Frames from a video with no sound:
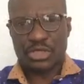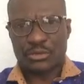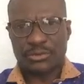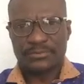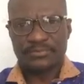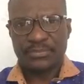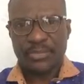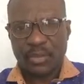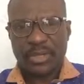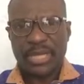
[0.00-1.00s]
to you,
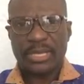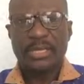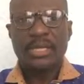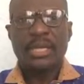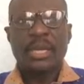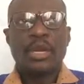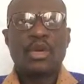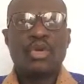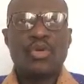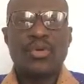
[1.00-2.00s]
okay?
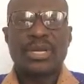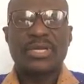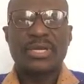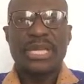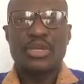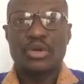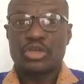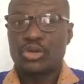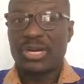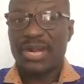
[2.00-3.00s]
Look in your
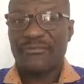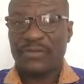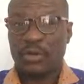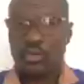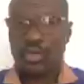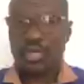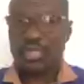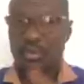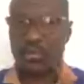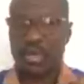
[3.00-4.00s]
geographic
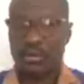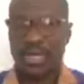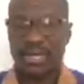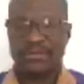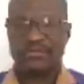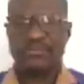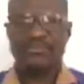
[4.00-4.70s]
location where you live.